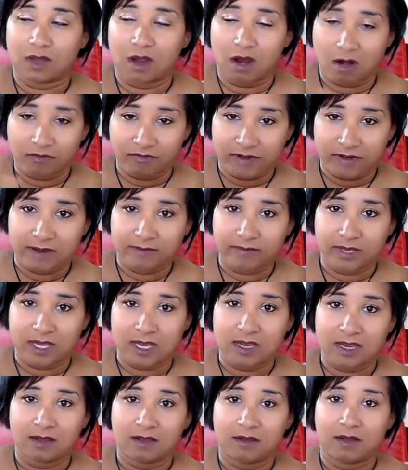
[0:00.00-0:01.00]
our
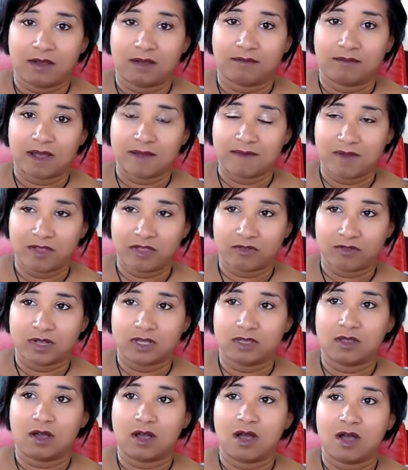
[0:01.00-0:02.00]
family, my
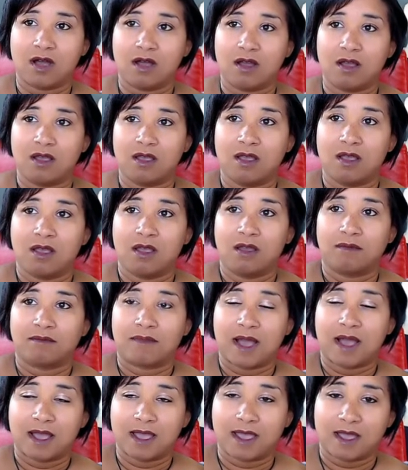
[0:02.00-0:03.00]
mother-in-law,
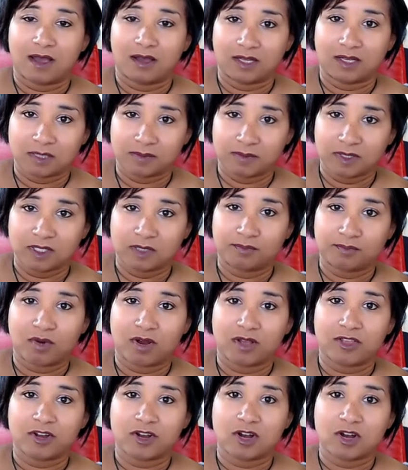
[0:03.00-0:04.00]
my husband's
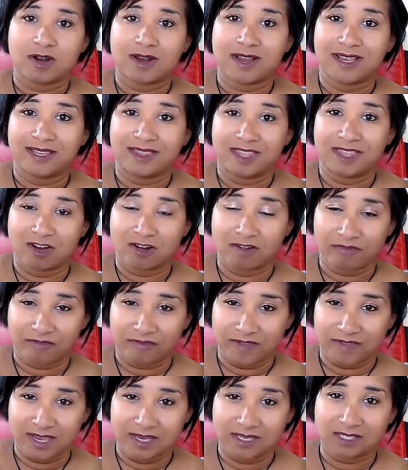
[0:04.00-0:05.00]
brother,
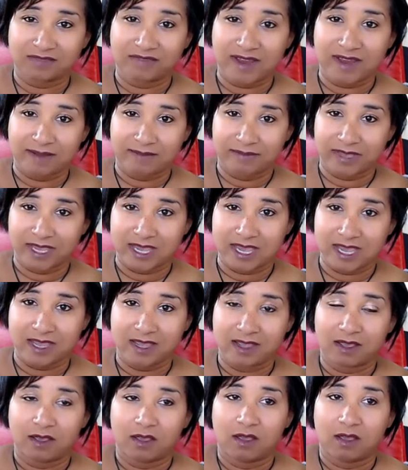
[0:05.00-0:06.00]
his
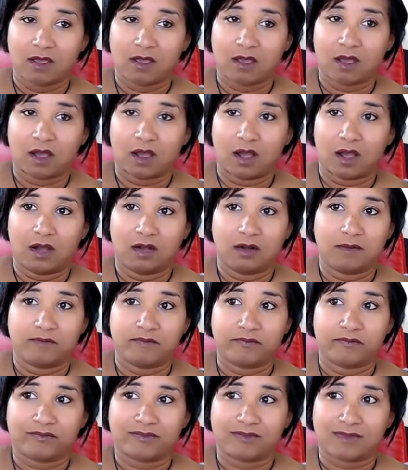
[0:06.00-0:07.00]
family.
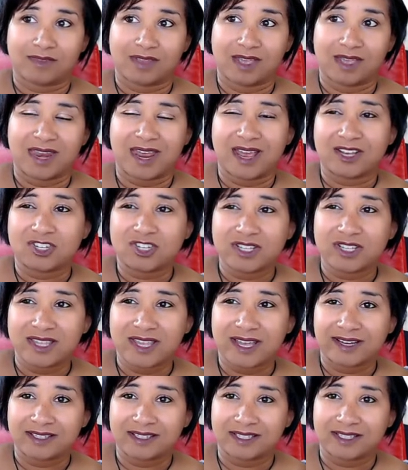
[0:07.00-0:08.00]
And actually
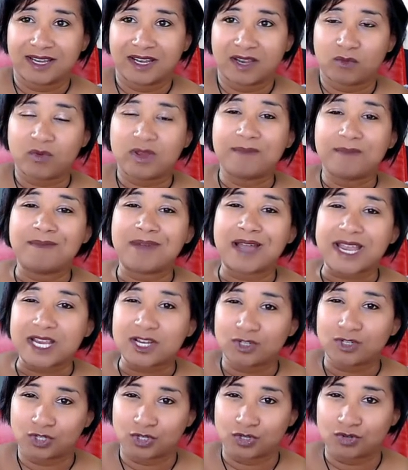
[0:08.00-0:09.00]
that's it. We
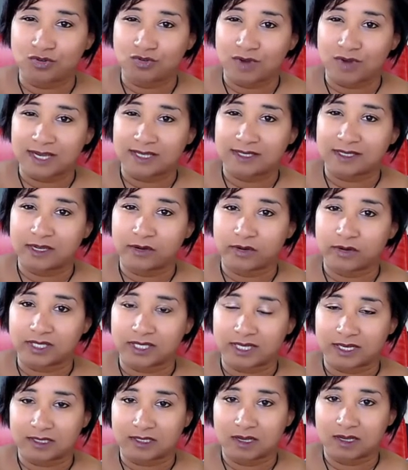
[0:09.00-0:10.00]
might do a Secret
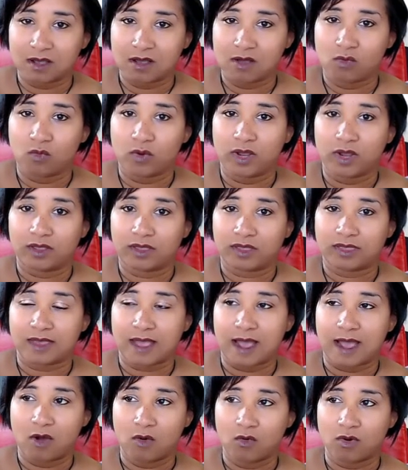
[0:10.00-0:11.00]
Santa with
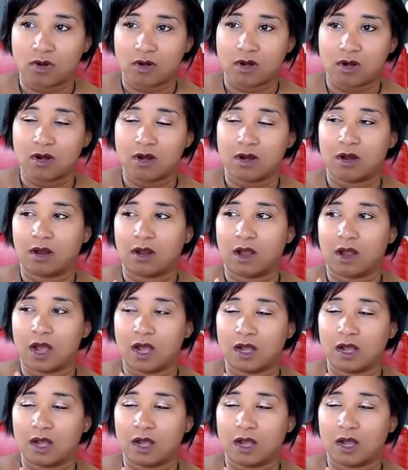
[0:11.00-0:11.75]
our